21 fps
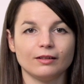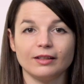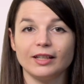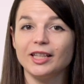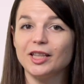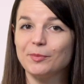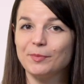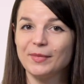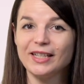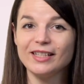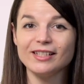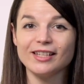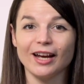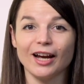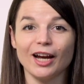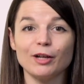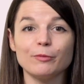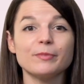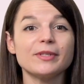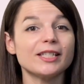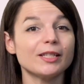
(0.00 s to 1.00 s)
In the
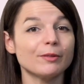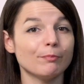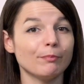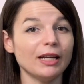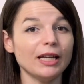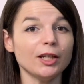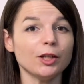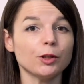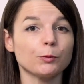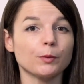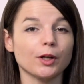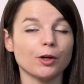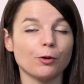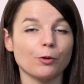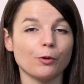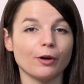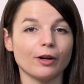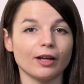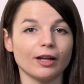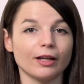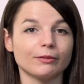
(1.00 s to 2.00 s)
meantime, submit your
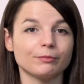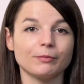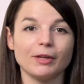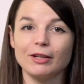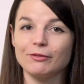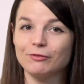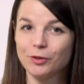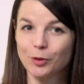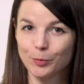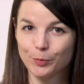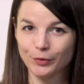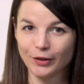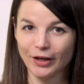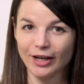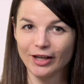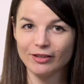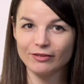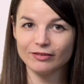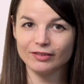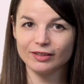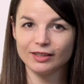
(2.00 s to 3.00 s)
recording, if you're
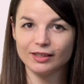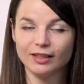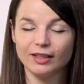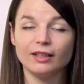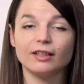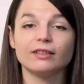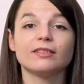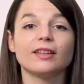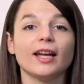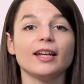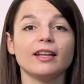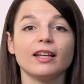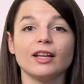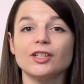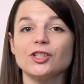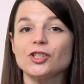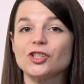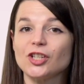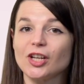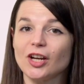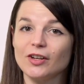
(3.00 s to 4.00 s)
brave. Like
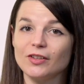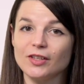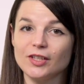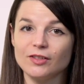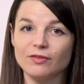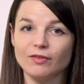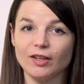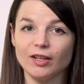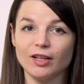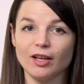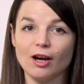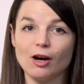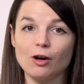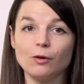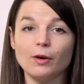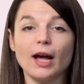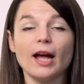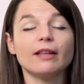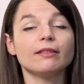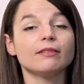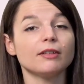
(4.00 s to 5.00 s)
and share this video
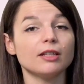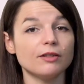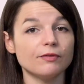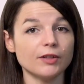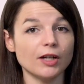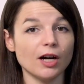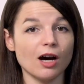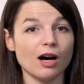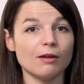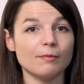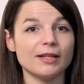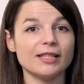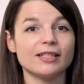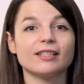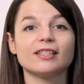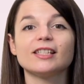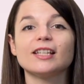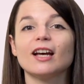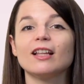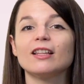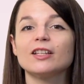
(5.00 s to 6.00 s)
and leave a comment
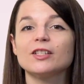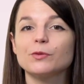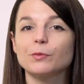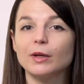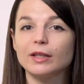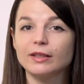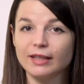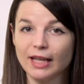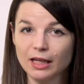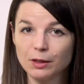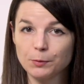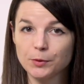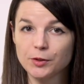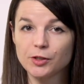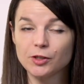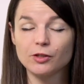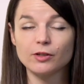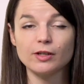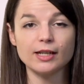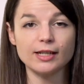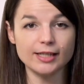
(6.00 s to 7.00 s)
to tell us what language
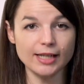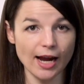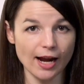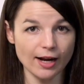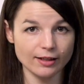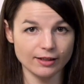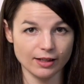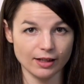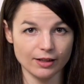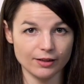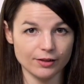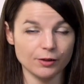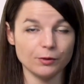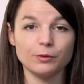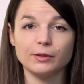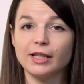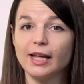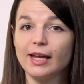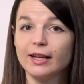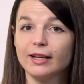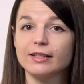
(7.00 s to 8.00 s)
learning tactics you'd
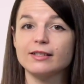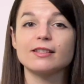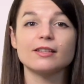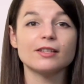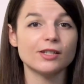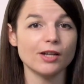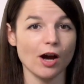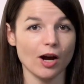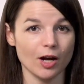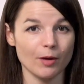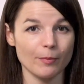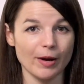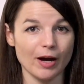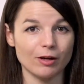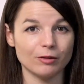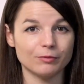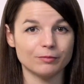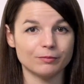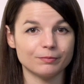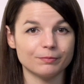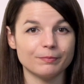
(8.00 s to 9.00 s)
like us to talk about.
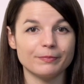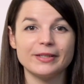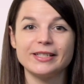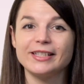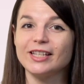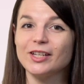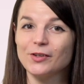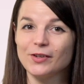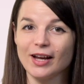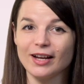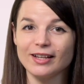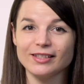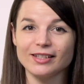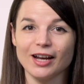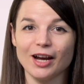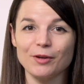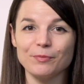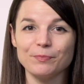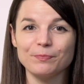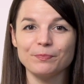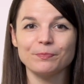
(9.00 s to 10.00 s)
See you next
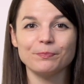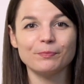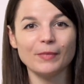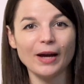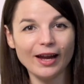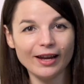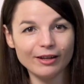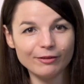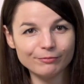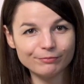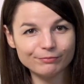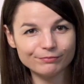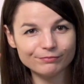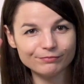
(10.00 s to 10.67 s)
time. Bye!